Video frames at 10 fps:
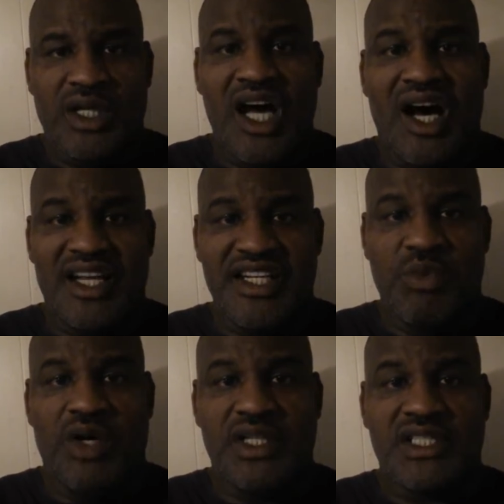God, He
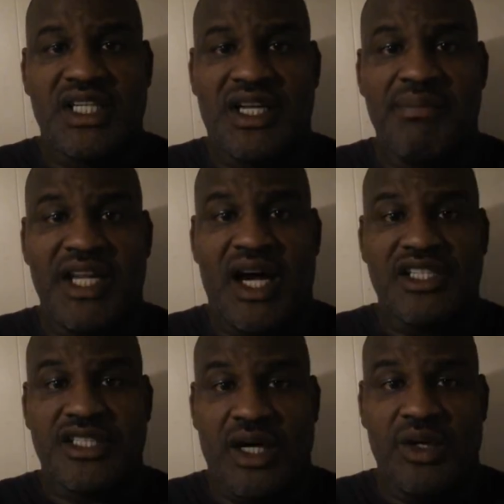wants us to commit our
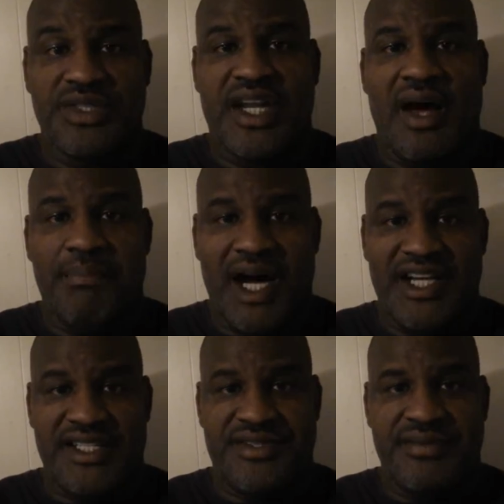souls and our
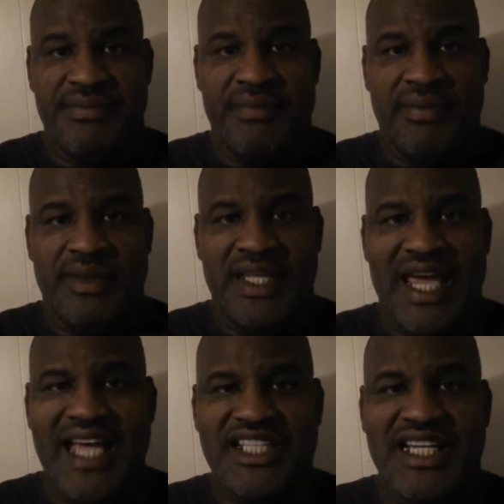bodies
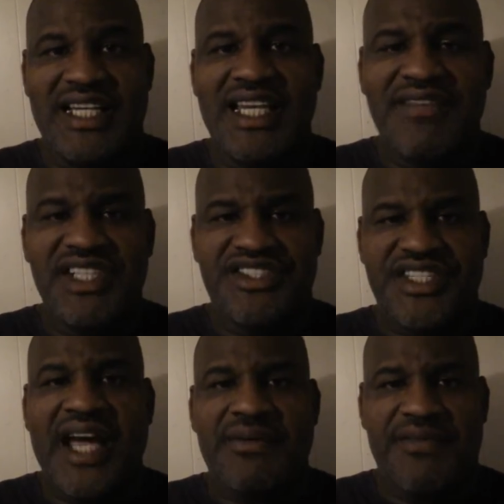as a living
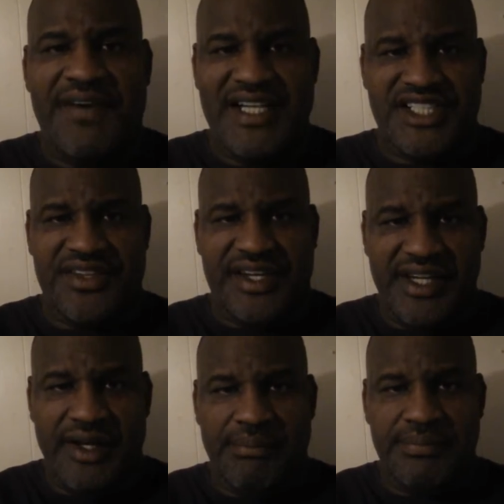sacrifice unto
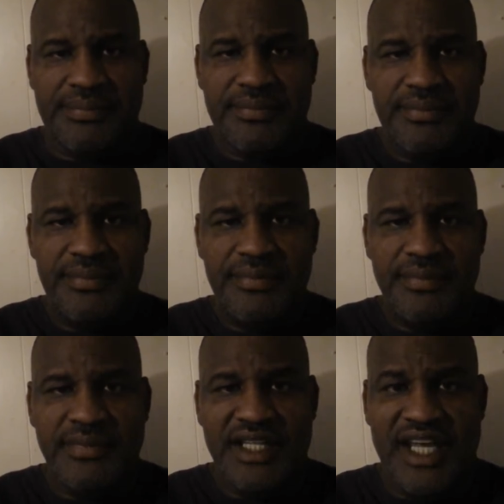Him
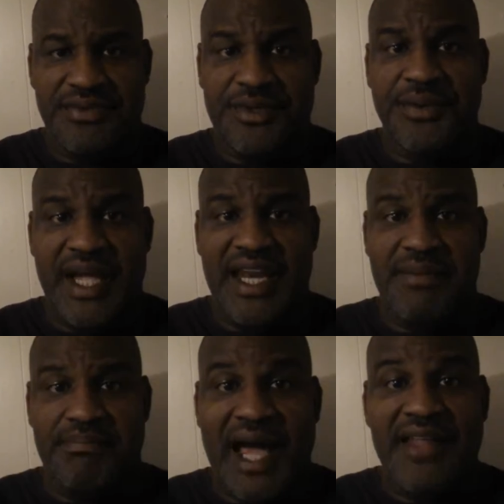and through that
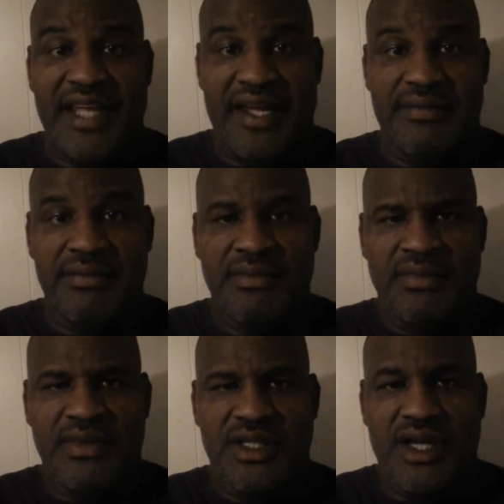and by that,
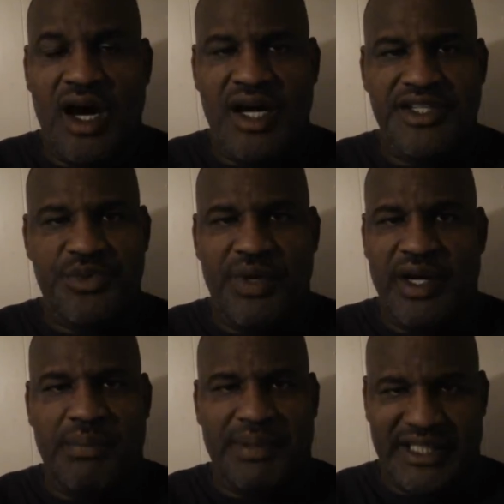God is
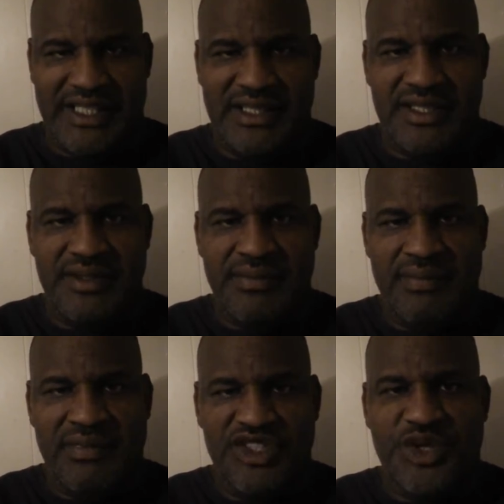well pleased.
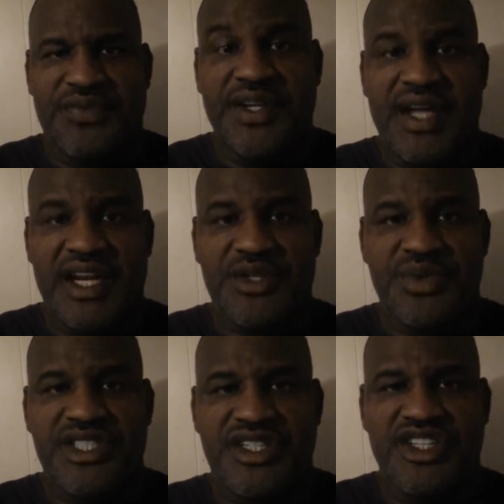So if you're not a
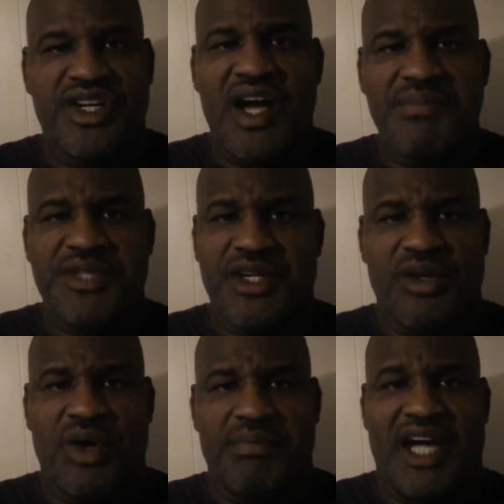Christian, you come to the
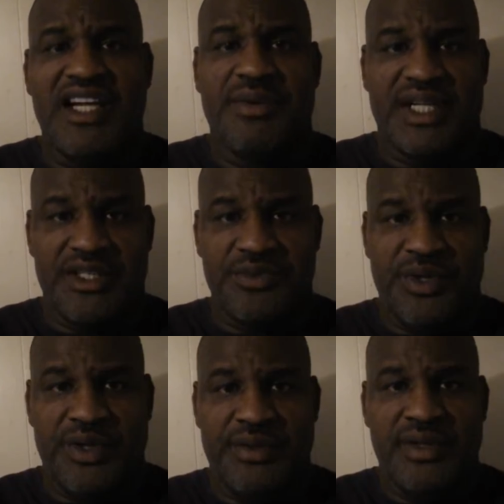Lord by hearing his
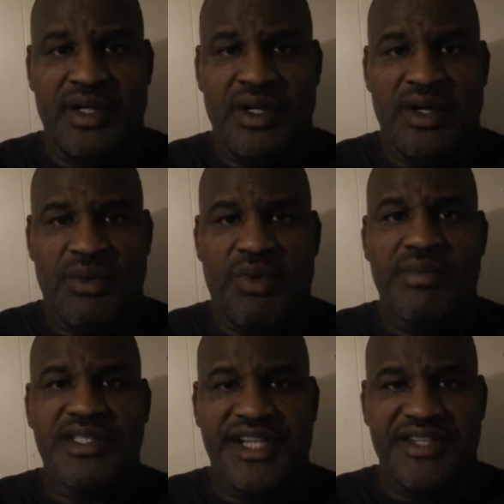word.
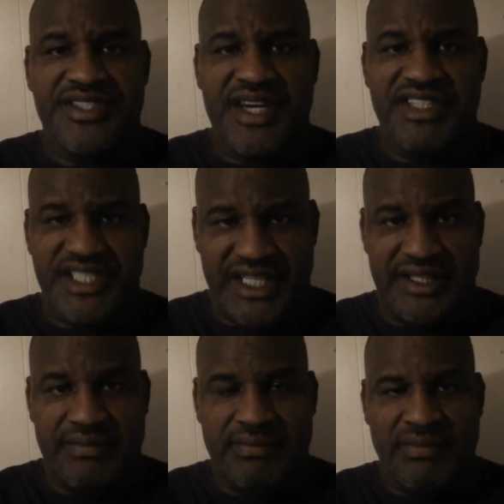Romans 10
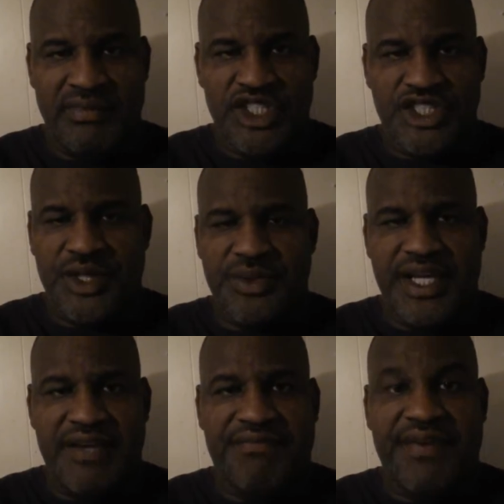17. So
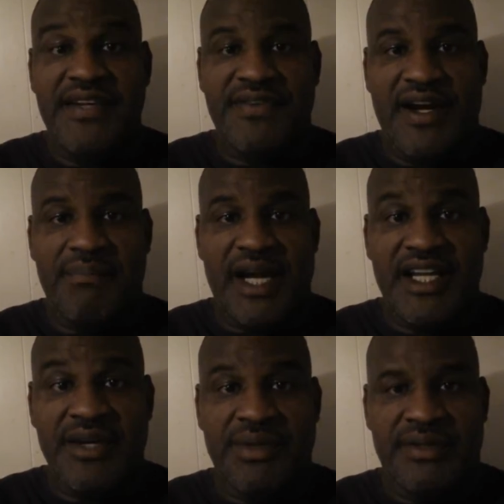then faith come by
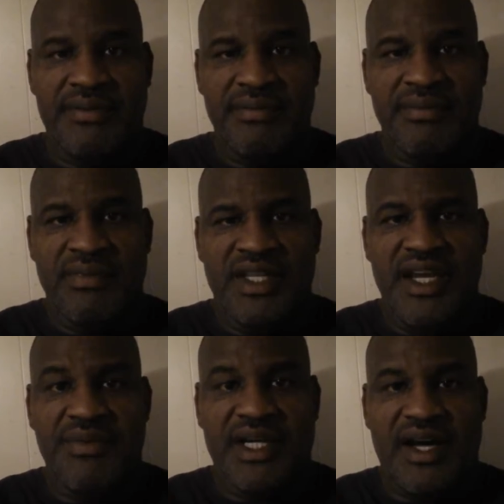hearing,
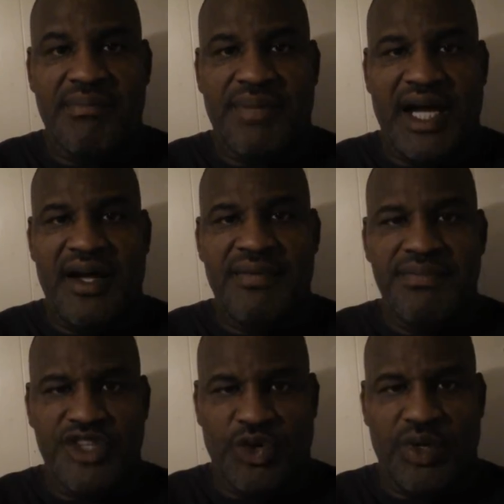hearing come by
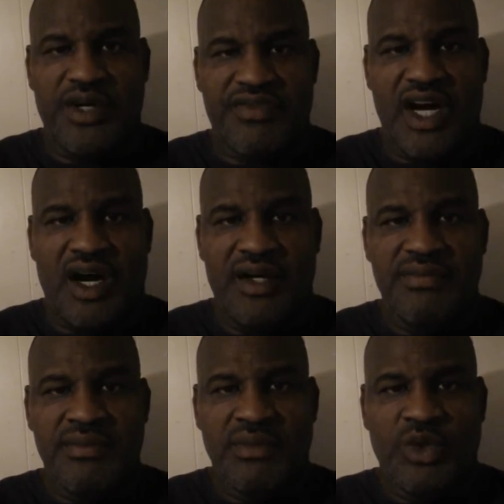the word of God.
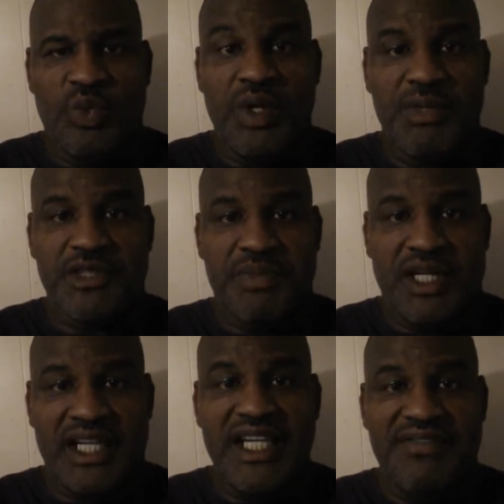We must
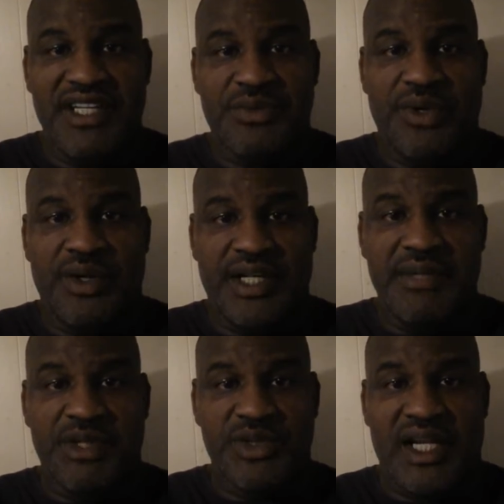believe his word,
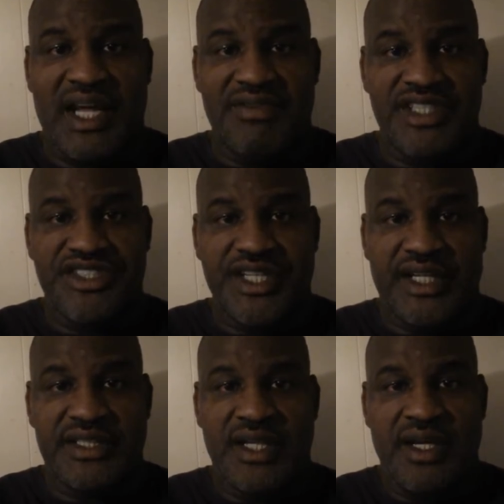Hebrews 11 and
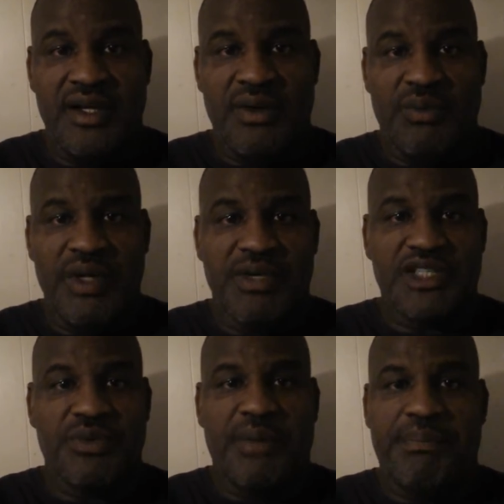6. We
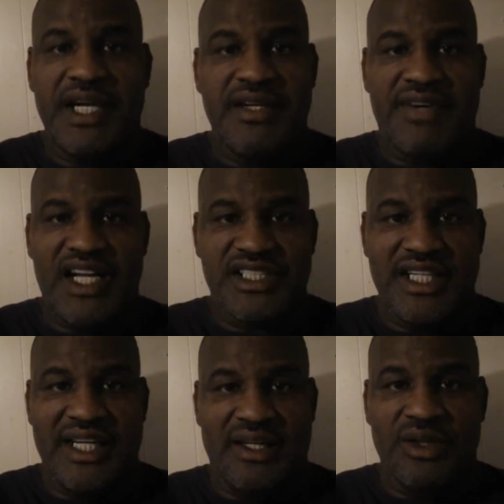must repent of our
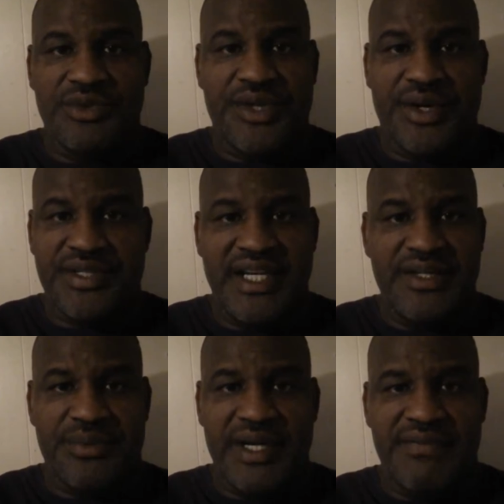sin, Luke 13
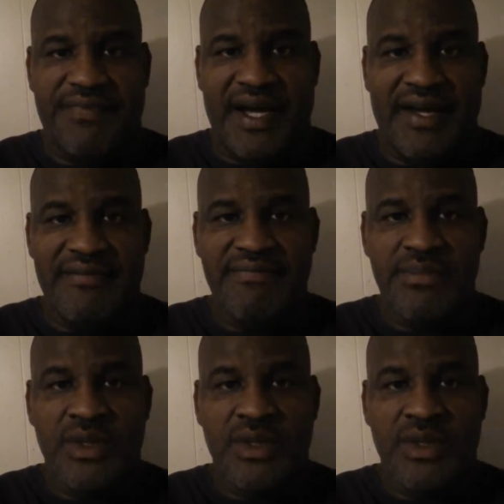3 and 5.